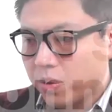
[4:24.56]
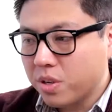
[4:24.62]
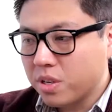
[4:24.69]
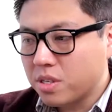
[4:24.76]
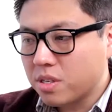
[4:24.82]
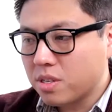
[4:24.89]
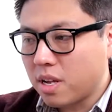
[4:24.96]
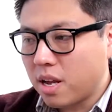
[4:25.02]

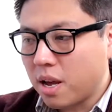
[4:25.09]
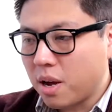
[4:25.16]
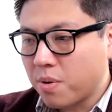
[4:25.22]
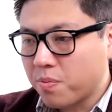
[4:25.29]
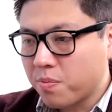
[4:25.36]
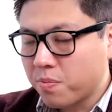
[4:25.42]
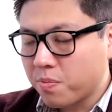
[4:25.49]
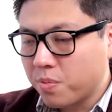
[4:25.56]
this
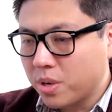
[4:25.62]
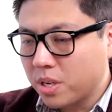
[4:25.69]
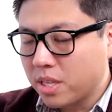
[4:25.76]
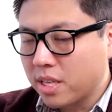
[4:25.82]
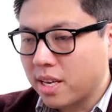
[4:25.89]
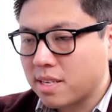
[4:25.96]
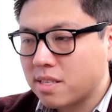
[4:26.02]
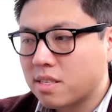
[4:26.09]

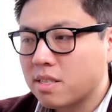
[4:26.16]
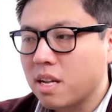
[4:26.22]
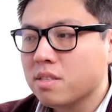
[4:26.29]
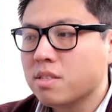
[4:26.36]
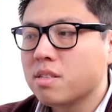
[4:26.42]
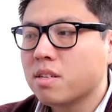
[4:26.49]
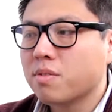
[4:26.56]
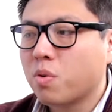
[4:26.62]
really
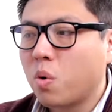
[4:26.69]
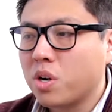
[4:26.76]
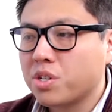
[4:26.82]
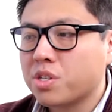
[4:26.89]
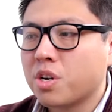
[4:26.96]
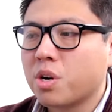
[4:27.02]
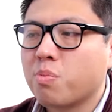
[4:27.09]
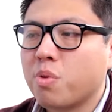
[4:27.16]
extensive
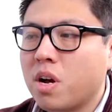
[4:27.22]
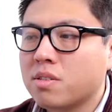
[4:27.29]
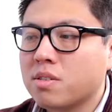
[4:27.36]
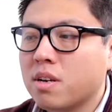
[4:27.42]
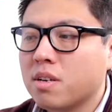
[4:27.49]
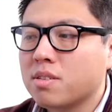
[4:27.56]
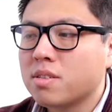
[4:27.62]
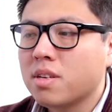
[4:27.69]
questionnaire
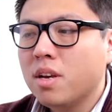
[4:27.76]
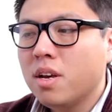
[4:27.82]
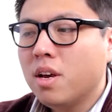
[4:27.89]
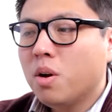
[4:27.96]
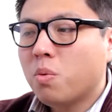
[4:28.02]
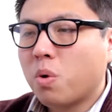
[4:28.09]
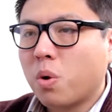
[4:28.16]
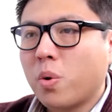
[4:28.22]
process
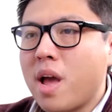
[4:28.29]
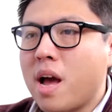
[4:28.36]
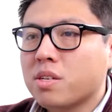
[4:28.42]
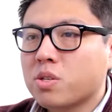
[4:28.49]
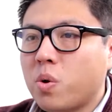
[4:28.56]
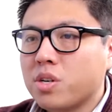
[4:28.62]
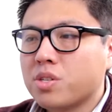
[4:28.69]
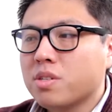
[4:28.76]
where we
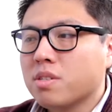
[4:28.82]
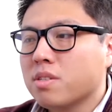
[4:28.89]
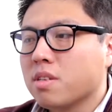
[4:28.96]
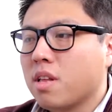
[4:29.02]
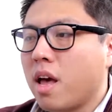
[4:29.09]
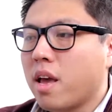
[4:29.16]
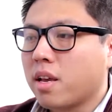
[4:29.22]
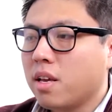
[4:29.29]
ask questions
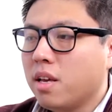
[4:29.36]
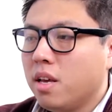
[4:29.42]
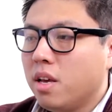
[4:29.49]
like,